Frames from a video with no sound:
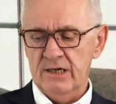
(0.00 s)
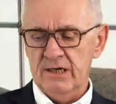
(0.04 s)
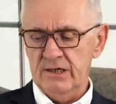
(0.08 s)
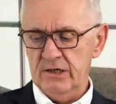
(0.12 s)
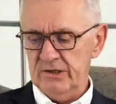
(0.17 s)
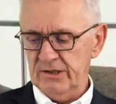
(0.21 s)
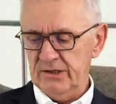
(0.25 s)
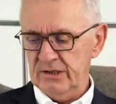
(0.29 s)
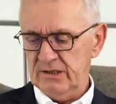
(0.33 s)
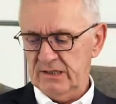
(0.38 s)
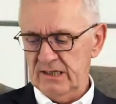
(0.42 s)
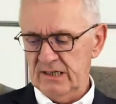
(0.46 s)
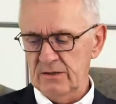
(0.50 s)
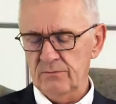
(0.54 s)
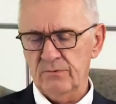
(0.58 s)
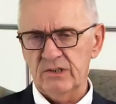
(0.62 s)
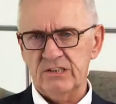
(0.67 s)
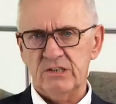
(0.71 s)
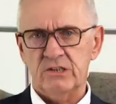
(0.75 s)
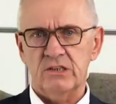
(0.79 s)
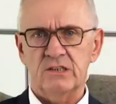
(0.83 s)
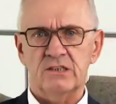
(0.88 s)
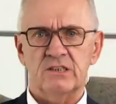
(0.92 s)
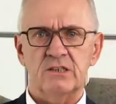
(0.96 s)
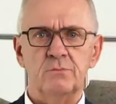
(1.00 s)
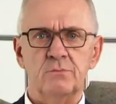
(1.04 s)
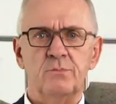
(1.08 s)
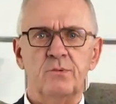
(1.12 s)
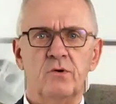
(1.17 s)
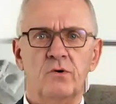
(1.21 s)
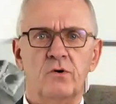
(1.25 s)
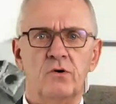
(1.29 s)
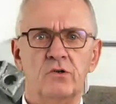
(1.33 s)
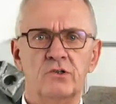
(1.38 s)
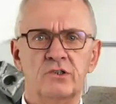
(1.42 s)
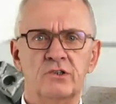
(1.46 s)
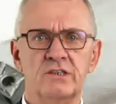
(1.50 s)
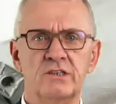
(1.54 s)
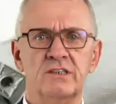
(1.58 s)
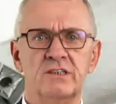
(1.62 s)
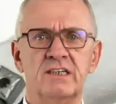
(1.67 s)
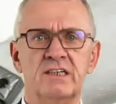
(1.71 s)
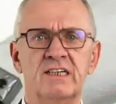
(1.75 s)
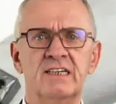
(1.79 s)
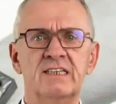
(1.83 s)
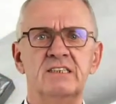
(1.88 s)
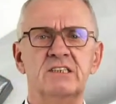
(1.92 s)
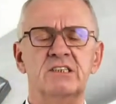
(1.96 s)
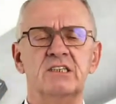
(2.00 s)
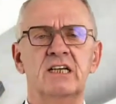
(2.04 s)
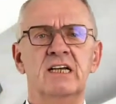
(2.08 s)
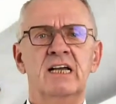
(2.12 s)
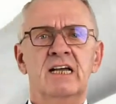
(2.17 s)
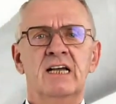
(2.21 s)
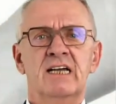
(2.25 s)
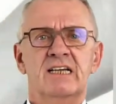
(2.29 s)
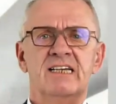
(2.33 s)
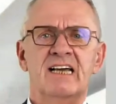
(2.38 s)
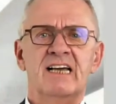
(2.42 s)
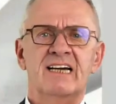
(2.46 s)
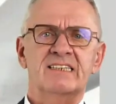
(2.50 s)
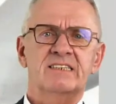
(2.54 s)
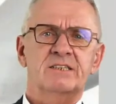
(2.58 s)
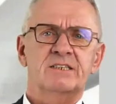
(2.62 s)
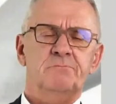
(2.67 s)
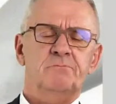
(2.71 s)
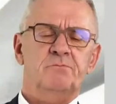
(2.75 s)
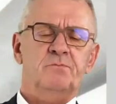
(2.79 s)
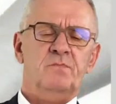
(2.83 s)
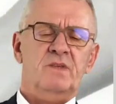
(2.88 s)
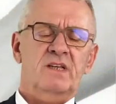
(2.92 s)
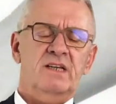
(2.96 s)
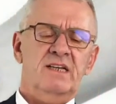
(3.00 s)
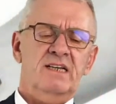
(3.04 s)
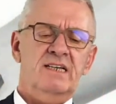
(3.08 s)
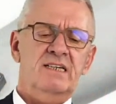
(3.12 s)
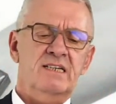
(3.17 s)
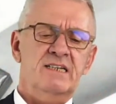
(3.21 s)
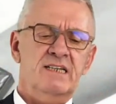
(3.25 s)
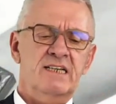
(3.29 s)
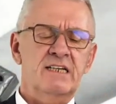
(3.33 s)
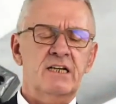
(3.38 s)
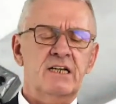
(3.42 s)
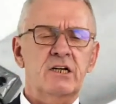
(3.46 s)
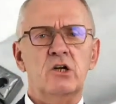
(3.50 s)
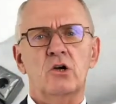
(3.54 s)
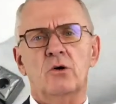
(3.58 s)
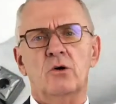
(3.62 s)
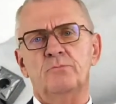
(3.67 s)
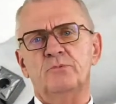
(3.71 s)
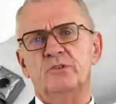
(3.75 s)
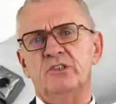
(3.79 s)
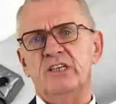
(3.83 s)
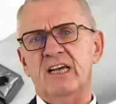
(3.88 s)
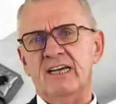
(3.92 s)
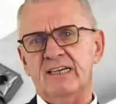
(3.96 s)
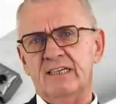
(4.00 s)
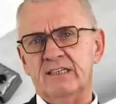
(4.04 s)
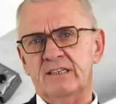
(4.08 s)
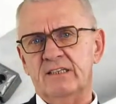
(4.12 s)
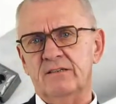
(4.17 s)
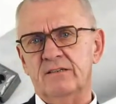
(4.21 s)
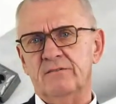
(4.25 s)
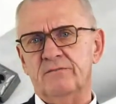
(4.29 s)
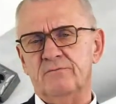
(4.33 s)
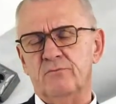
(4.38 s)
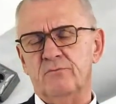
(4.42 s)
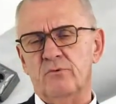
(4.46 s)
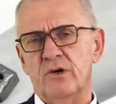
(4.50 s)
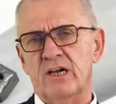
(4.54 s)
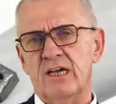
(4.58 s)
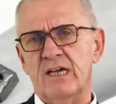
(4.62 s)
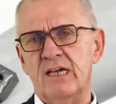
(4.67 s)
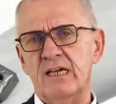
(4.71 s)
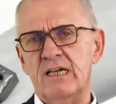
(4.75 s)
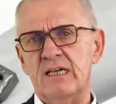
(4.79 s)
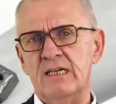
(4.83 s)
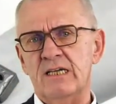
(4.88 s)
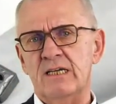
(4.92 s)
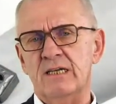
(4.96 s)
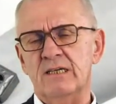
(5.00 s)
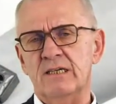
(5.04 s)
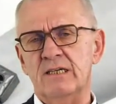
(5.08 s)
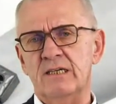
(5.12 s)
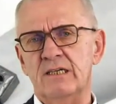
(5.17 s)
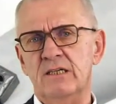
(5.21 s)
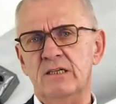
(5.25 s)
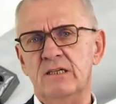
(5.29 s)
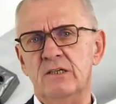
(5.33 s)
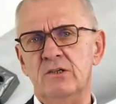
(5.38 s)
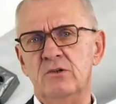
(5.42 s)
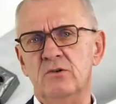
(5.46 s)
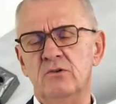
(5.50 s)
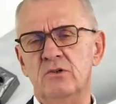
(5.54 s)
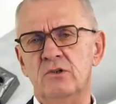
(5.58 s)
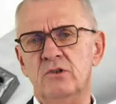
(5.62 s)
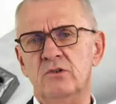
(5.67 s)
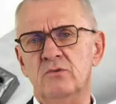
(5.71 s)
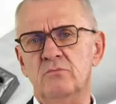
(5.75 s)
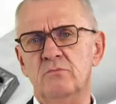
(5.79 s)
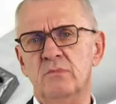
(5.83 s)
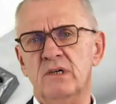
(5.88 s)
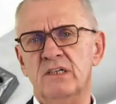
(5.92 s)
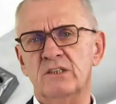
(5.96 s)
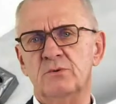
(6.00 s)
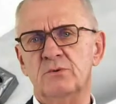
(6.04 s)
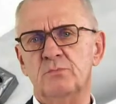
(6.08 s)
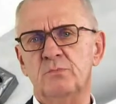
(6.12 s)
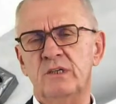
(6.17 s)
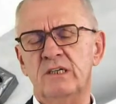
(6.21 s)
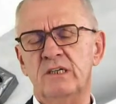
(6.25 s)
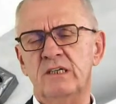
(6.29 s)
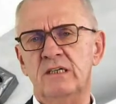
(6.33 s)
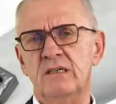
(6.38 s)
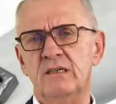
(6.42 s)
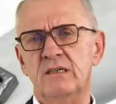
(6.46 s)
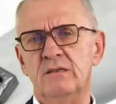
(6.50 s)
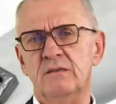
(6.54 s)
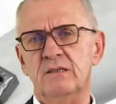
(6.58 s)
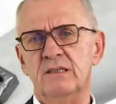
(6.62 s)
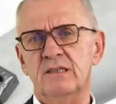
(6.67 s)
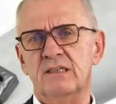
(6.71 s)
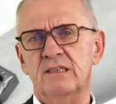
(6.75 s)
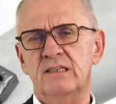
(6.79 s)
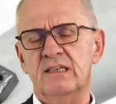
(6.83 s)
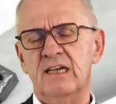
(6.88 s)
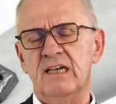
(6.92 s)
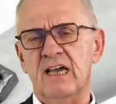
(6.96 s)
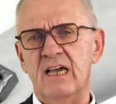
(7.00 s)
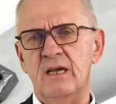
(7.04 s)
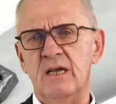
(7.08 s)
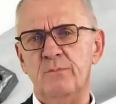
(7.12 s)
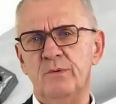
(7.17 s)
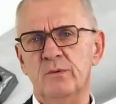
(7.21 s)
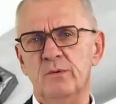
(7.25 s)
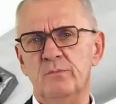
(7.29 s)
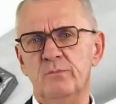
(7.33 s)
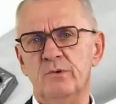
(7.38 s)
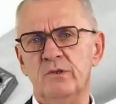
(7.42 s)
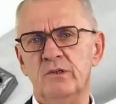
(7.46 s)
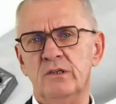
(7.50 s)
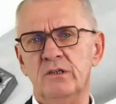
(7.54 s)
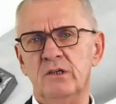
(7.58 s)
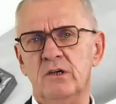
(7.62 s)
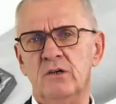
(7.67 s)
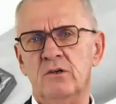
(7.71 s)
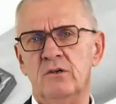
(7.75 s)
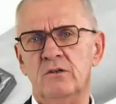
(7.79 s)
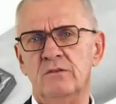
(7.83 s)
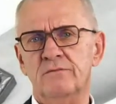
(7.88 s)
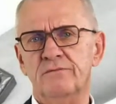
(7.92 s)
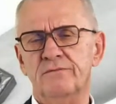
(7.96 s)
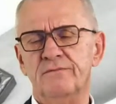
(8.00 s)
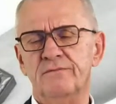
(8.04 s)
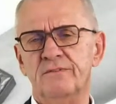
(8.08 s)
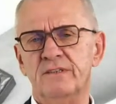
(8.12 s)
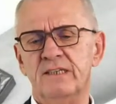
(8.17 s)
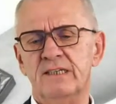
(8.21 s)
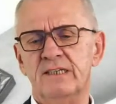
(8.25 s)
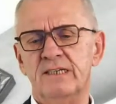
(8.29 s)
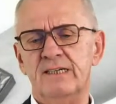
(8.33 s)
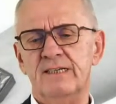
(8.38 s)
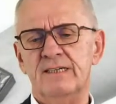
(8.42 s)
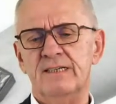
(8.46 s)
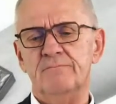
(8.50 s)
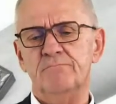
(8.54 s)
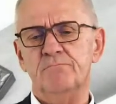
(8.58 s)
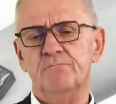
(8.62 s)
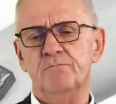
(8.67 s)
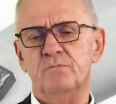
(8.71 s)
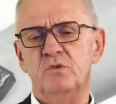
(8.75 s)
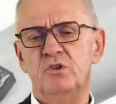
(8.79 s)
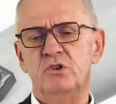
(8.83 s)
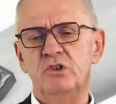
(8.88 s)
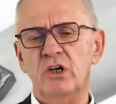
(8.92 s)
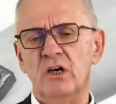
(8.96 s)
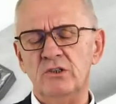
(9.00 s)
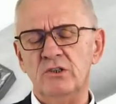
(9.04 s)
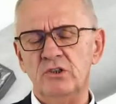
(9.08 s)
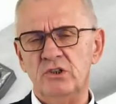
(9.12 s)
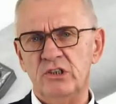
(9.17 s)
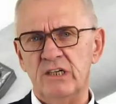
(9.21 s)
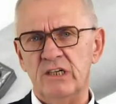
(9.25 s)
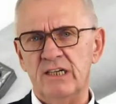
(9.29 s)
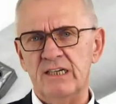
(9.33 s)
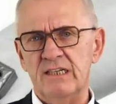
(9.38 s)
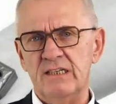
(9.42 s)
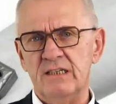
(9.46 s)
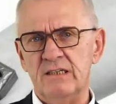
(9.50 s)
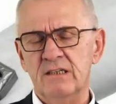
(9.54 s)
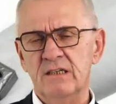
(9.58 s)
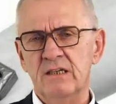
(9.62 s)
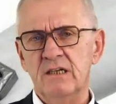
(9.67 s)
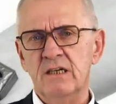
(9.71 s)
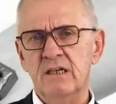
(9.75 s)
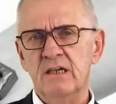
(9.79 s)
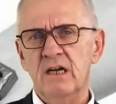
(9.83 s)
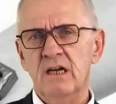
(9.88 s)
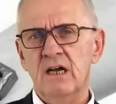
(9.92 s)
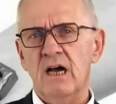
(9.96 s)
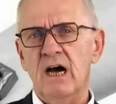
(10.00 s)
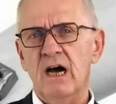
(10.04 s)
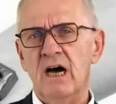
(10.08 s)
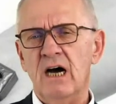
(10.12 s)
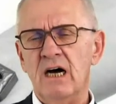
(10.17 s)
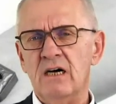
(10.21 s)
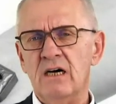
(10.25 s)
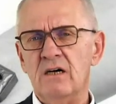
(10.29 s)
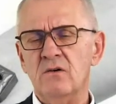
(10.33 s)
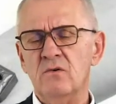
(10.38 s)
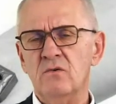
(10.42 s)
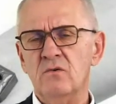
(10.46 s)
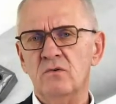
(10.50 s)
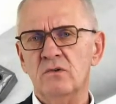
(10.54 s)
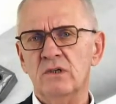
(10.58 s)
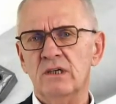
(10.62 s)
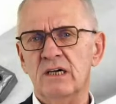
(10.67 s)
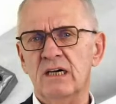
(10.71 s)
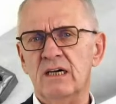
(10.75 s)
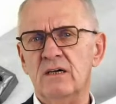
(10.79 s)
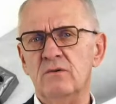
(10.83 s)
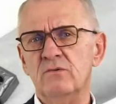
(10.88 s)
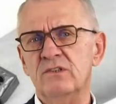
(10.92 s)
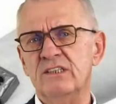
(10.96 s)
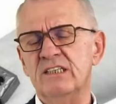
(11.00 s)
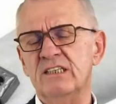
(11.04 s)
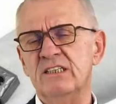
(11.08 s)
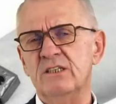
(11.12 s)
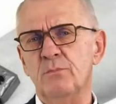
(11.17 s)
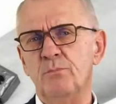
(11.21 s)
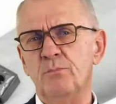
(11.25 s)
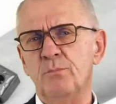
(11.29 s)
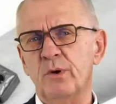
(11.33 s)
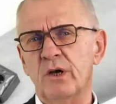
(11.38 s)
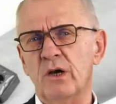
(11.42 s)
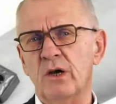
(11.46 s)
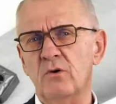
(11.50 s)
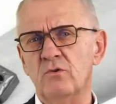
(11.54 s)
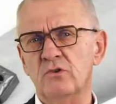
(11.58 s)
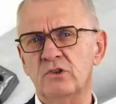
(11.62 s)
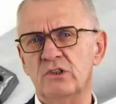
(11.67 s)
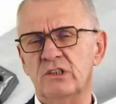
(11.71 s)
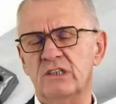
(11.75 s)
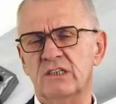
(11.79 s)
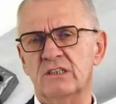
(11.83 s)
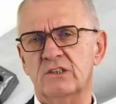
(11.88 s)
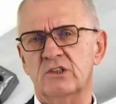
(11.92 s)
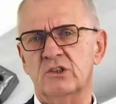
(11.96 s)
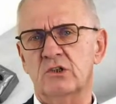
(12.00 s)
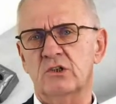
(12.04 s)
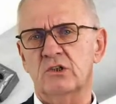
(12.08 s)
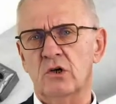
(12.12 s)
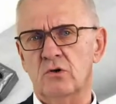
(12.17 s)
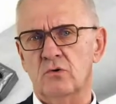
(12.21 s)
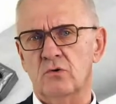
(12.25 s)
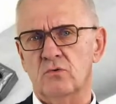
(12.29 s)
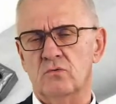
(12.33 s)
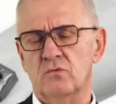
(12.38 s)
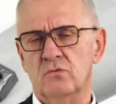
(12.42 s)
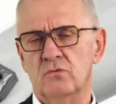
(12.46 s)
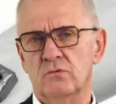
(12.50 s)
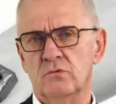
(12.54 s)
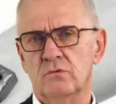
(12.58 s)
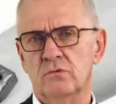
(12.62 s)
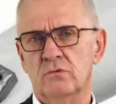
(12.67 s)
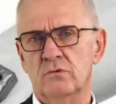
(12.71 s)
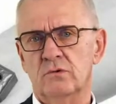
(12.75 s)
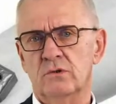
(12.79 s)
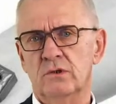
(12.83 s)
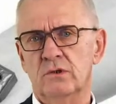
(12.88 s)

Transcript: Another thing which is important is that in an objective way, you must be capable of judging how did the process go.